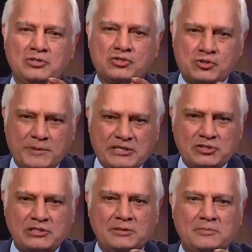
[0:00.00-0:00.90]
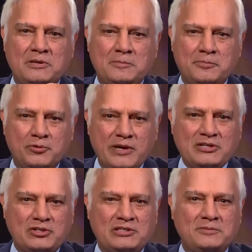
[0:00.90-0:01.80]
speak to Him, pray
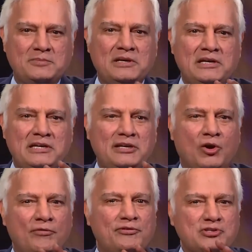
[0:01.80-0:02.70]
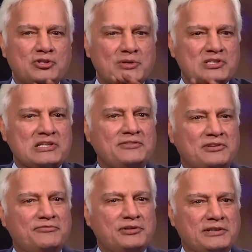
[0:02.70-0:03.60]
to Him, He offers you His love
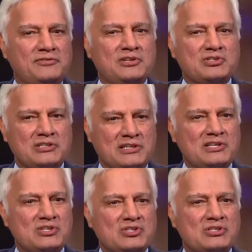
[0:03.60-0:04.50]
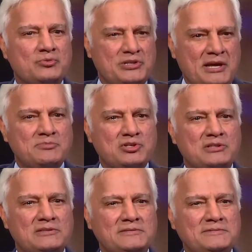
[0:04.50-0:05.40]
and forgiveness and His redemption.